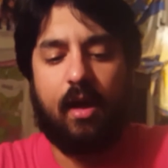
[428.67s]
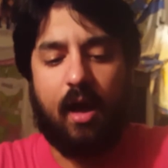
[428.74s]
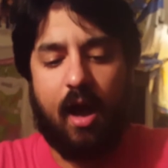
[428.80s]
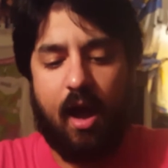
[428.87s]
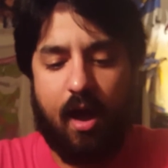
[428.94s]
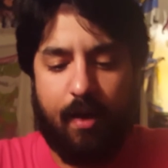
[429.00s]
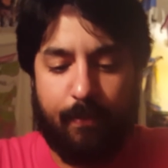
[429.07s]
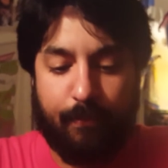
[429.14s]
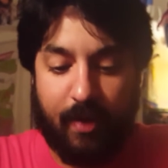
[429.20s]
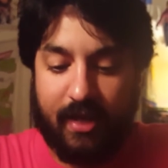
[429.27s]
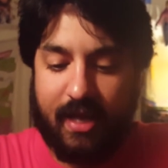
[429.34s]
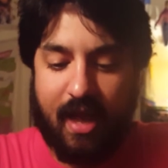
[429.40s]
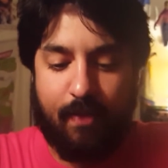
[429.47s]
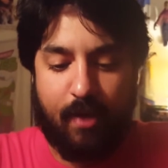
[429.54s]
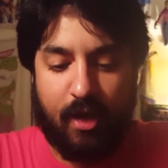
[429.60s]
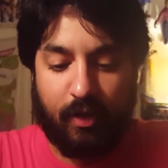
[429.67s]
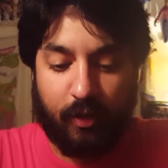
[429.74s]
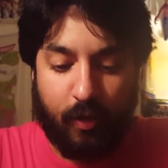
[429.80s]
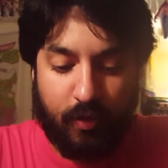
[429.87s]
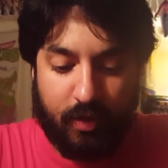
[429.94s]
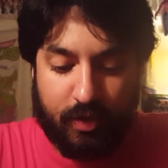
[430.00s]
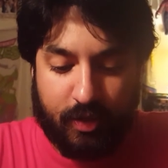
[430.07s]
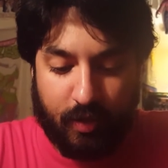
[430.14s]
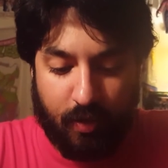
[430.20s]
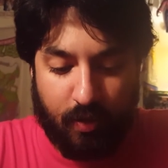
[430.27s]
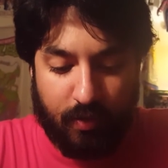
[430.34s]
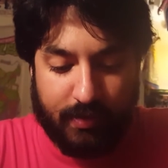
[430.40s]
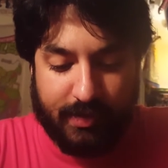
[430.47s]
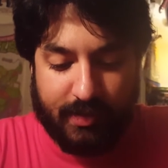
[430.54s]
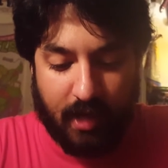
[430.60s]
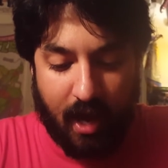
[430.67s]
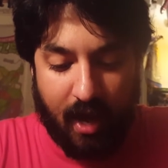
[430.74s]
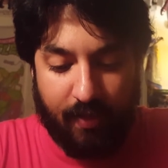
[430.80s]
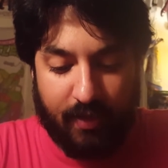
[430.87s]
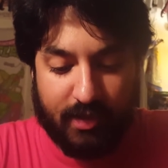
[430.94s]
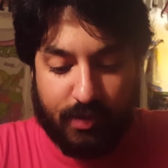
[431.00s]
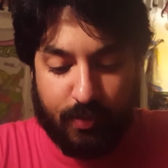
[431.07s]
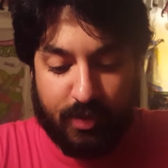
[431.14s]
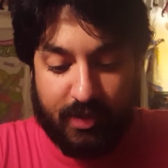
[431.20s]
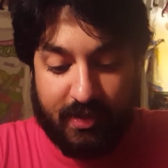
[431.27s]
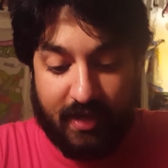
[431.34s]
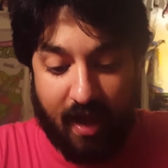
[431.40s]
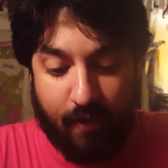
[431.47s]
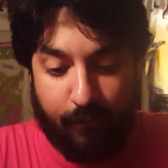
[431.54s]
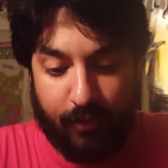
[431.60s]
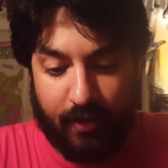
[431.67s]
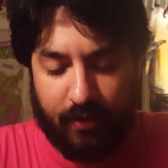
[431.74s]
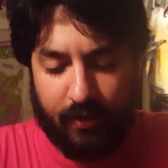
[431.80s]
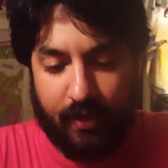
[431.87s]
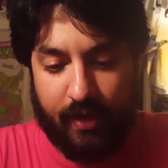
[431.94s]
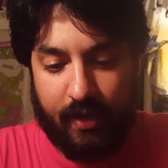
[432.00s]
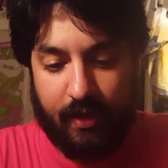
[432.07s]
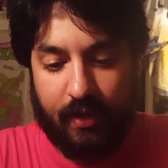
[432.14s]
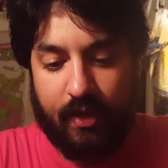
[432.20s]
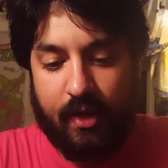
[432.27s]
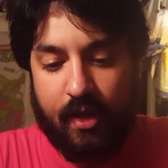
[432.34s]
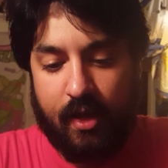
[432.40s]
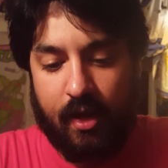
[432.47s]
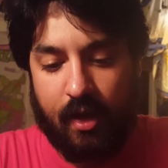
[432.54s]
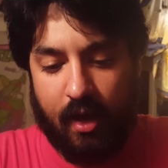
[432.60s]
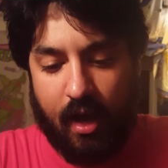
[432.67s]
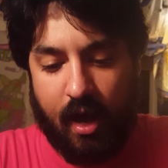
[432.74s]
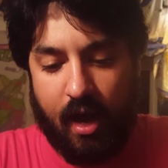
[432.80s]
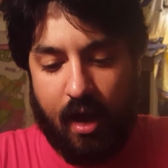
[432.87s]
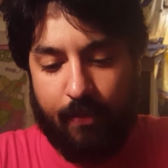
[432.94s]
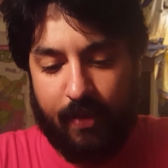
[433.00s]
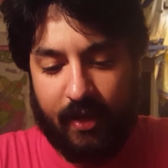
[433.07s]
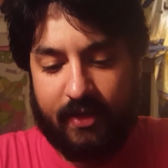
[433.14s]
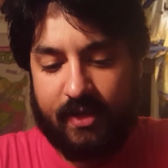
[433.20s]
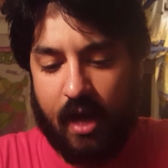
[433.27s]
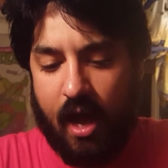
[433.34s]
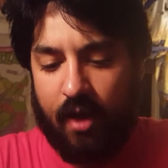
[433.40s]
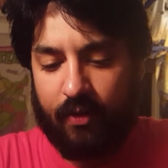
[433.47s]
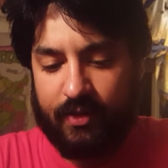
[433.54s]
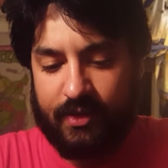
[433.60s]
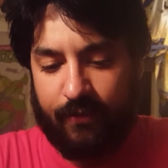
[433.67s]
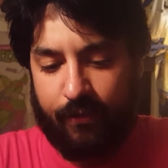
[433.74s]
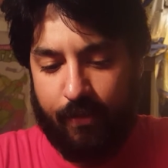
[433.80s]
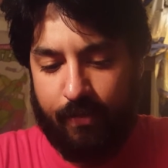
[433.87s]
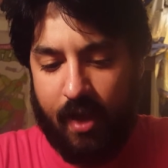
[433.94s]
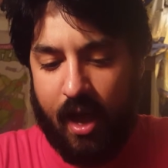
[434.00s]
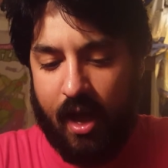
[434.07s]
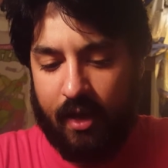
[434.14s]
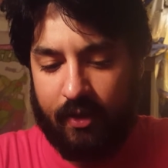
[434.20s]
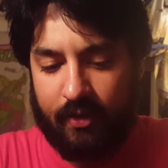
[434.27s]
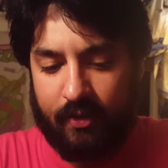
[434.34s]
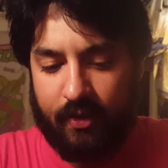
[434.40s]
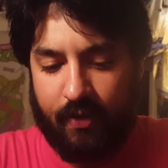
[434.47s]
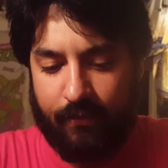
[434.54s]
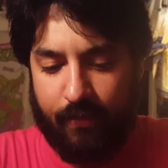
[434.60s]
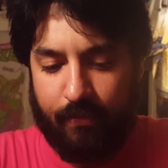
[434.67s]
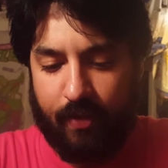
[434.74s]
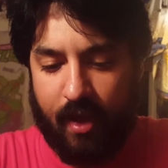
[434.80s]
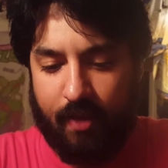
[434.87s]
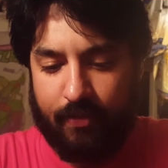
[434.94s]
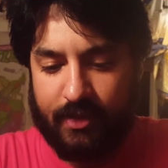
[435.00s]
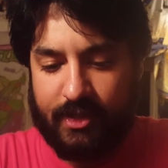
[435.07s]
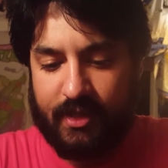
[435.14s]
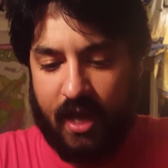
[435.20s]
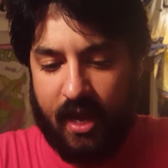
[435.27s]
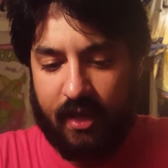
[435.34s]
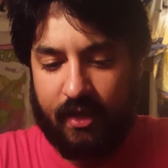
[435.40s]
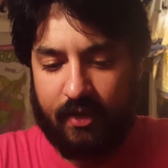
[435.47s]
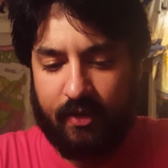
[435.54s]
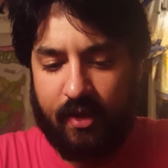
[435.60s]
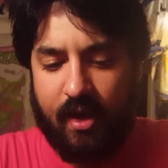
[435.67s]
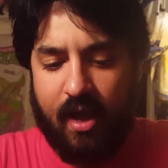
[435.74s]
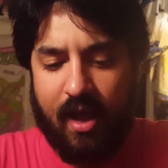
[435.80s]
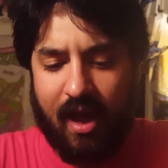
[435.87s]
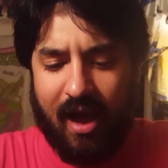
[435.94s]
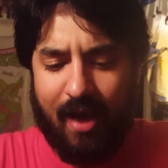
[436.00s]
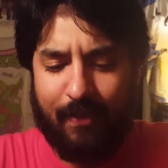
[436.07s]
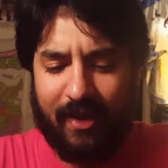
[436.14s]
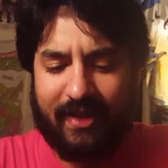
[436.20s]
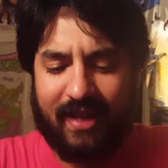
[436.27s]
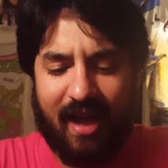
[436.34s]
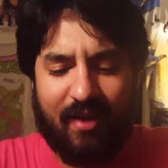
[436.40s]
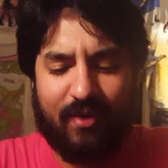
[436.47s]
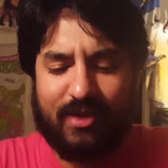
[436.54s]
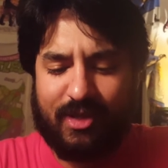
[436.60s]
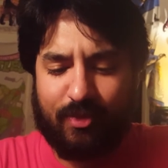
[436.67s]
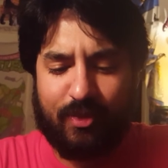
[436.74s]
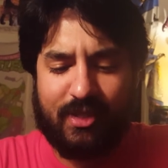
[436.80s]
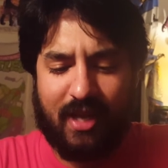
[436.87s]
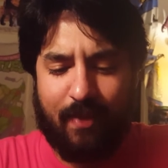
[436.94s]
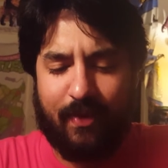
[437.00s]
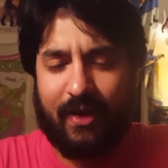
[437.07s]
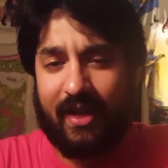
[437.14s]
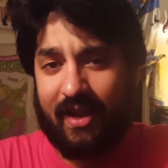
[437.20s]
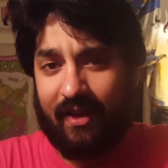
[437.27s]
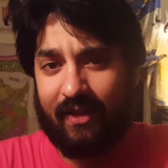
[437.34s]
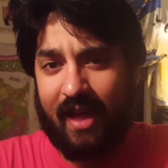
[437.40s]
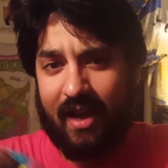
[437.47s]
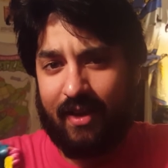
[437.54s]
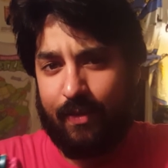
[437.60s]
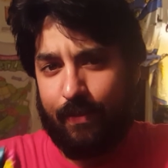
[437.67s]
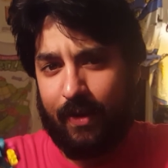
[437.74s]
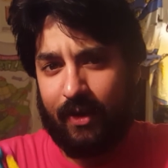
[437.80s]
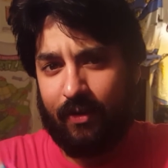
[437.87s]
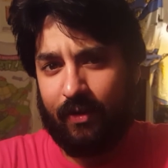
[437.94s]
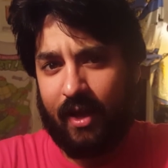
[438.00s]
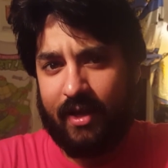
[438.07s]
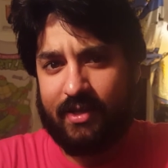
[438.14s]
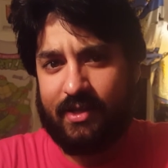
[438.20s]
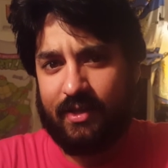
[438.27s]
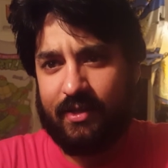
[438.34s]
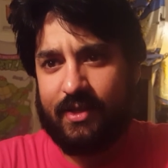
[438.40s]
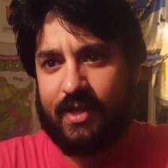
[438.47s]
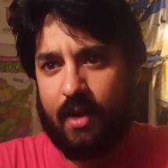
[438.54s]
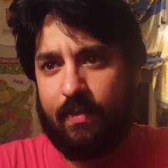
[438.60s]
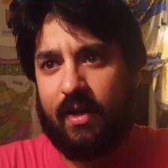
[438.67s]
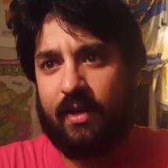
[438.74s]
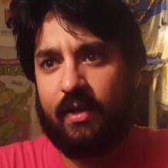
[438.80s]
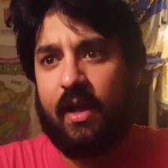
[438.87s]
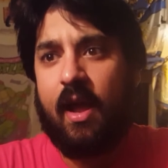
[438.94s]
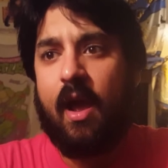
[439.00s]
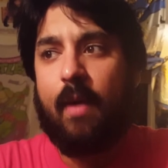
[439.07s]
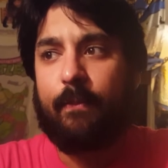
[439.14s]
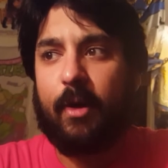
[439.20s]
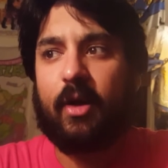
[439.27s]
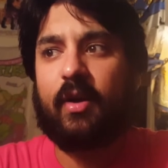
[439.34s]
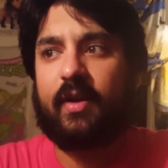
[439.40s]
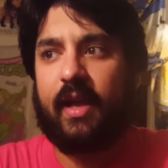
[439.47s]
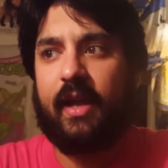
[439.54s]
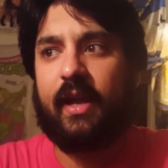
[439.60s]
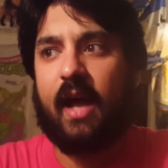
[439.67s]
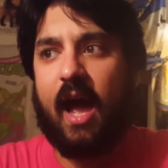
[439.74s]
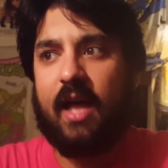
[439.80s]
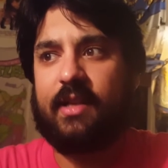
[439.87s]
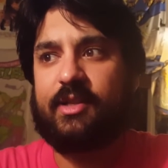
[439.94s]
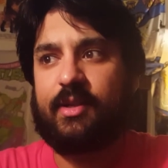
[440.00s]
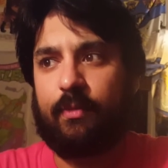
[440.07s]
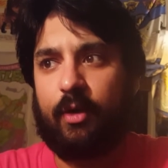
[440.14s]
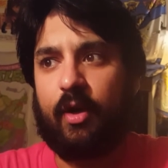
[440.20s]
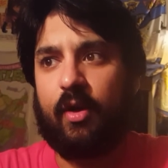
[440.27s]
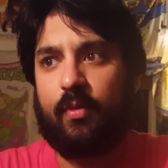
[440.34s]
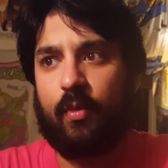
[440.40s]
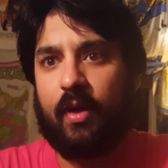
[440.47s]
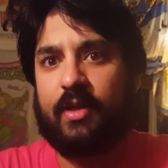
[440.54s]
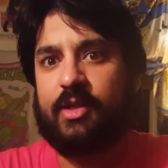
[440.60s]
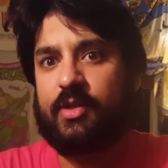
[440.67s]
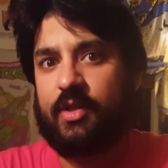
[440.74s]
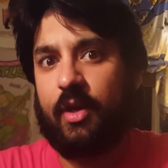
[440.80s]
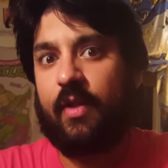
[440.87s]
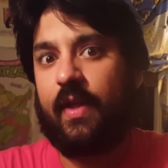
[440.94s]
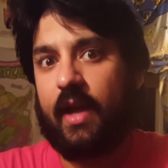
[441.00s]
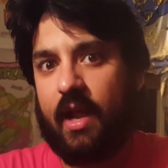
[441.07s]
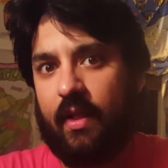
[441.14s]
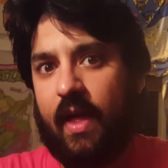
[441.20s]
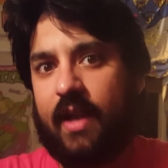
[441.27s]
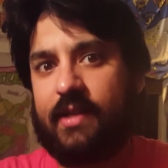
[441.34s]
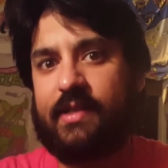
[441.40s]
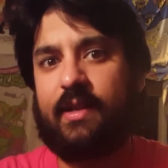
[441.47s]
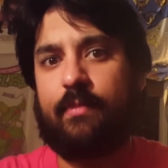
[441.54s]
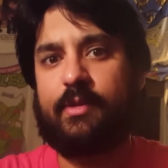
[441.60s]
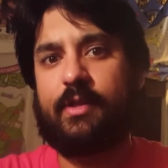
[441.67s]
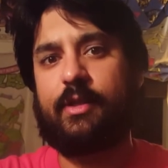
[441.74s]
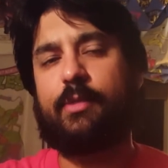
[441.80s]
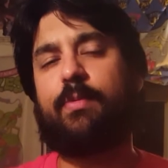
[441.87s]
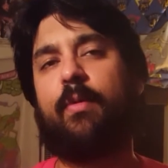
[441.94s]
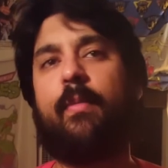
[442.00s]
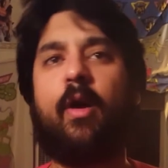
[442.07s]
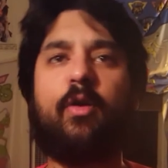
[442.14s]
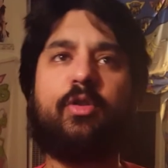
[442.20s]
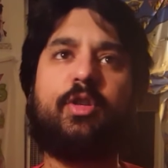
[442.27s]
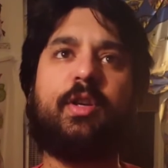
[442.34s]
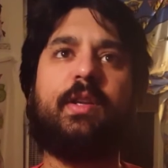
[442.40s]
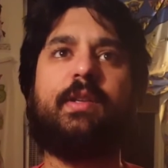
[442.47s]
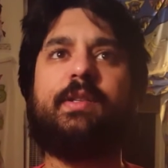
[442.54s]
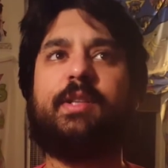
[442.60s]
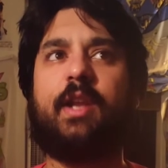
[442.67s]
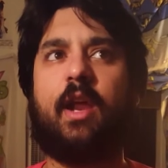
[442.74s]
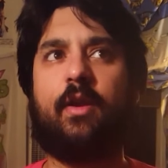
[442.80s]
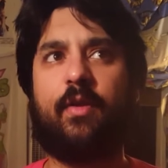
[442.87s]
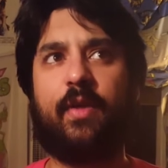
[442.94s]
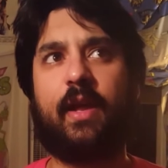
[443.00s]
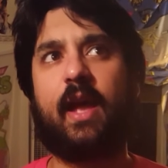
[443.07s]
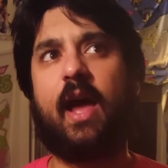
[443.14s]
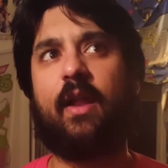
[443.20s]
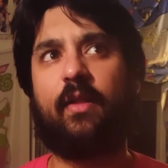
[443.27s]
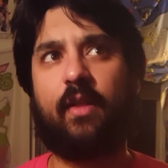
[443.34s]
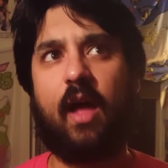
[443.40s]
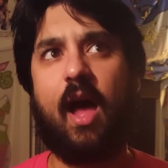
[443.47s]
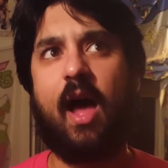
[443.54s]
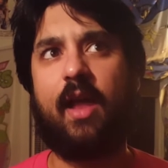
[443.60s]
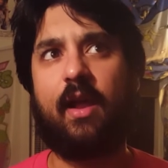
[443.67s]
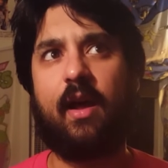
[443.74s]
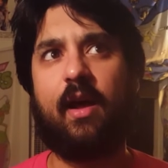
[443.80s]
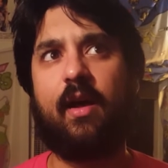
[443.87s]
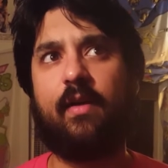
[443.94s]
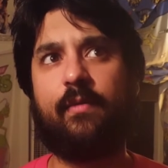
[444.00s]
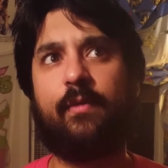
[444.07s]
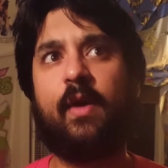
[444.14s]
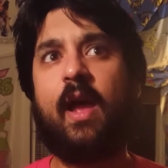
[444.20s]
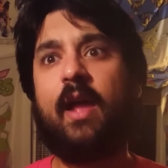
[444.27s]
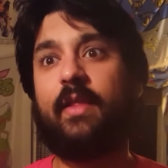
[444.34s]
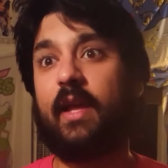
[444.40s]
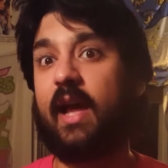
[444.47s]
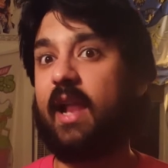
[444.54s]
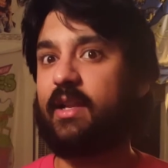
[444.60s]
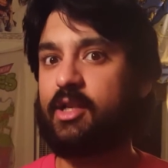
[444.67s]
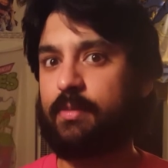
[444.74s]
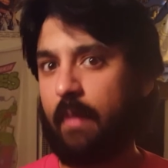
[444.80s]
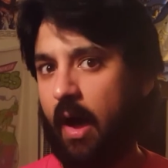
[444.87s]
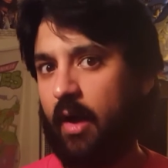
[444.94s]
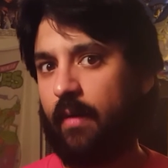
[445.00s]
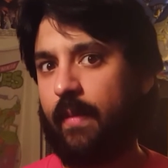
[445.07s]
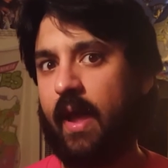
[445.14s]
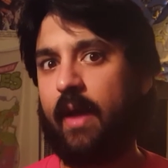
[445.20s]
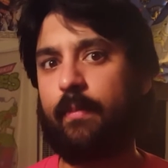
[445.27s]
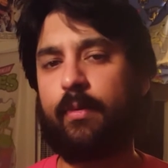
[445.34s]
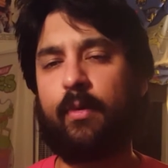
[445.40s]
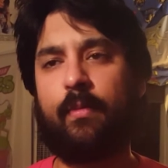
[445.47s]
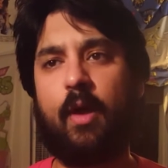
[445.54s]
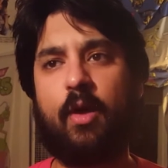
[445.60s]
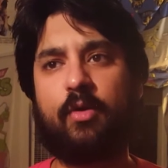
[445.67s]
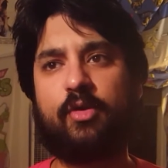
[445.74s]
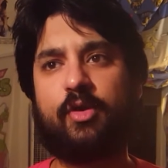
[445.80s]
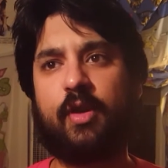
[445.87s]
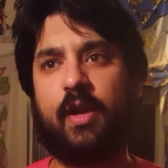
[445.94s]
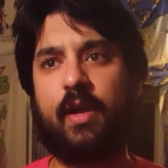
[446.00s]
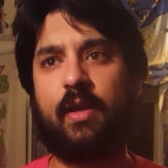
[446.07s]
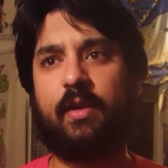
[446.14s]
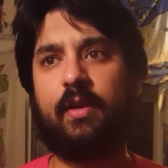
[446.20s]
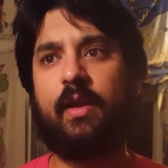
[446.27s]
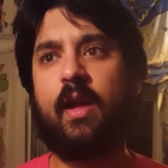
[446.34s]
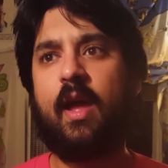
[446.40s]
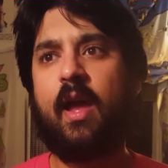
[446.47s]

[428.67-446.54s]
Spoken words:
But yeah, man, Looney Tunes. This was definitely McDonald's, if I'm not mistaken. McDonald's was able to get a lot of the bigger license. I mean, Burger King got some good ones. You know, they got a lot of Simpsons promotions, and I know they got a Spider-Man promotion.